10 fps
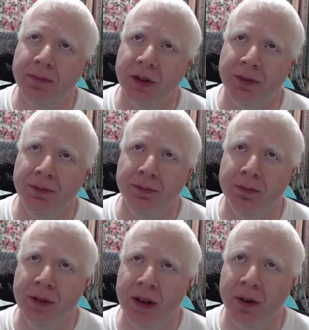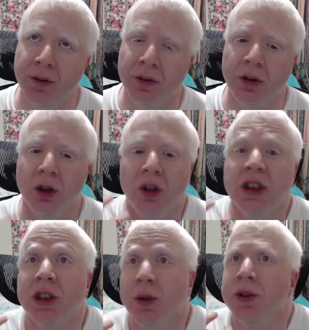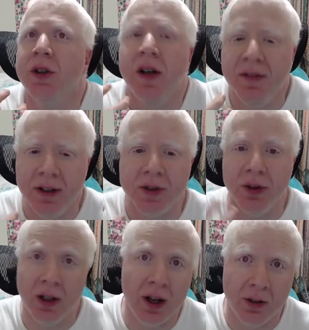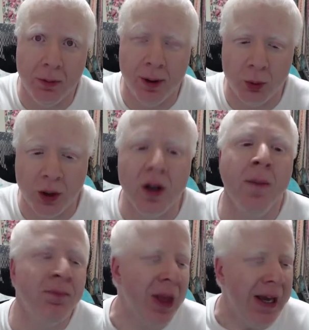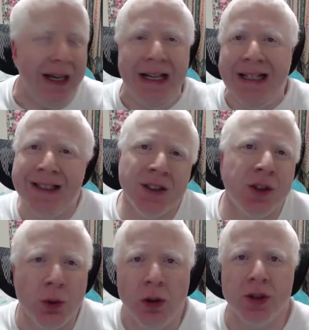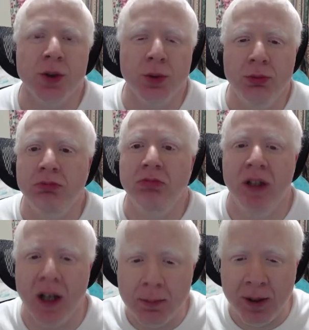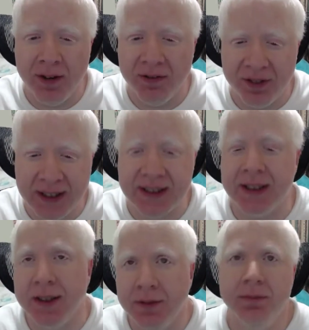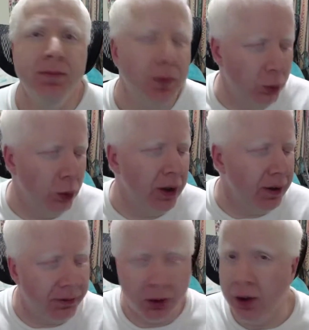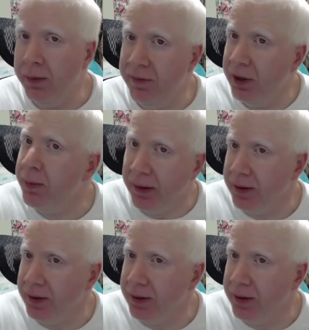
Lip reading: Sort of, crush those cravings, for the lack of a better word, and to also get my fix whenever I'm vaping.